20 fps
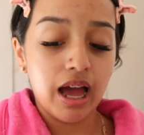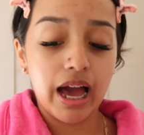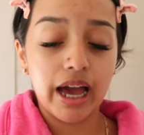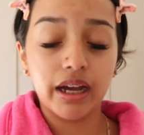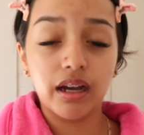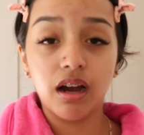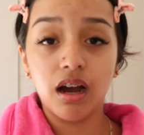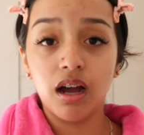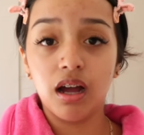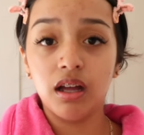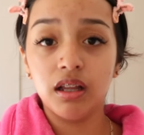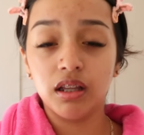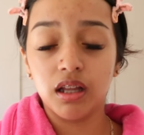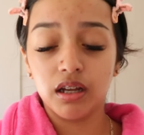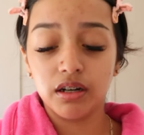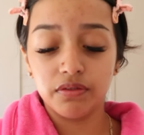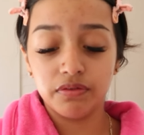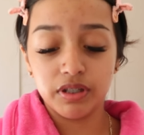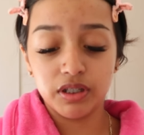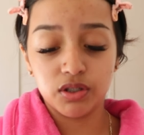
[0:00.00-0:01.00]
I got a
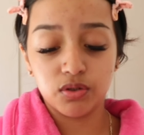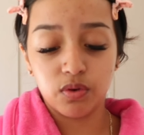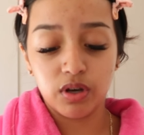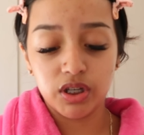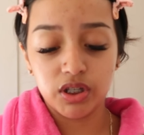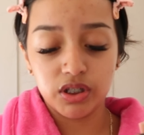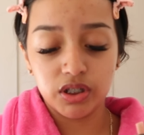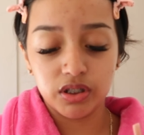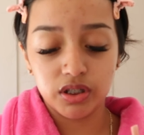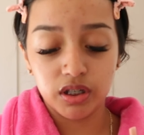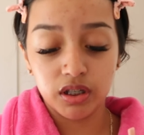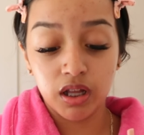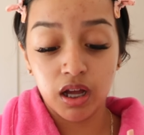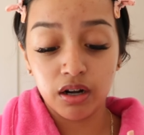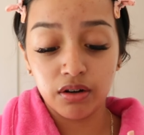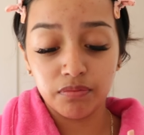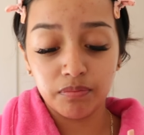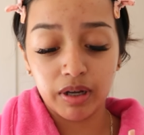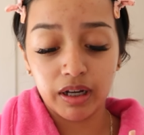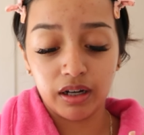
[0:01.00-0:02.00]
lot of these questions. A
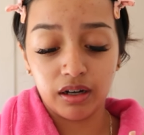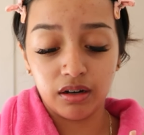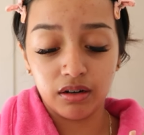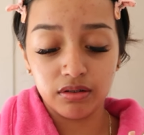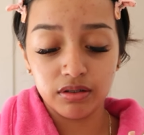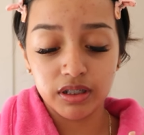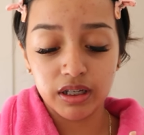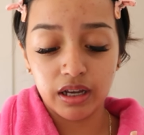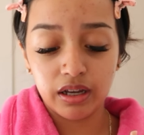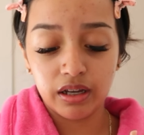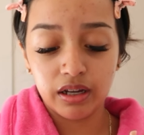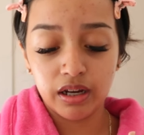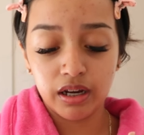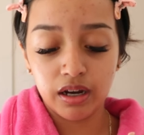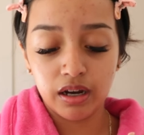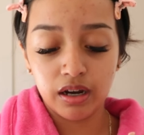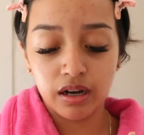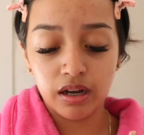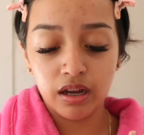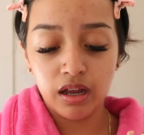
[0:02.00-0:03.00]
lot of my girls out
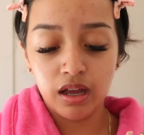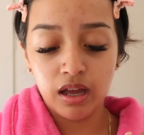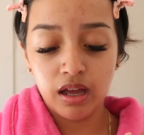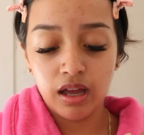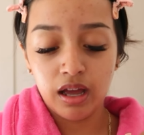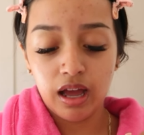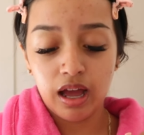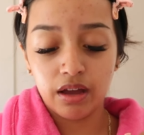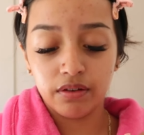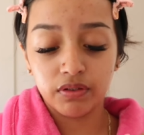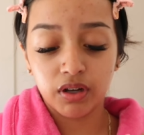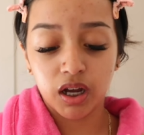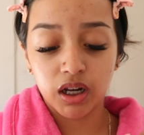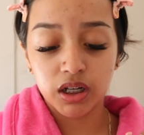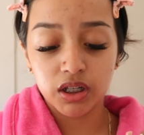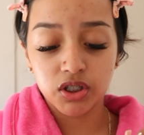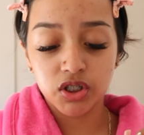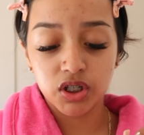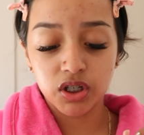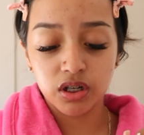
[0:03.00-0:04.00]
here have
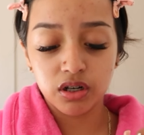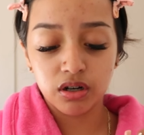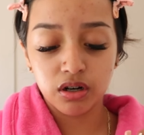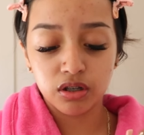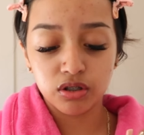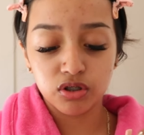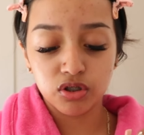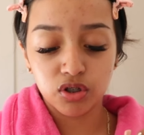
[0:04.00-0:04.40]
gotten cheated on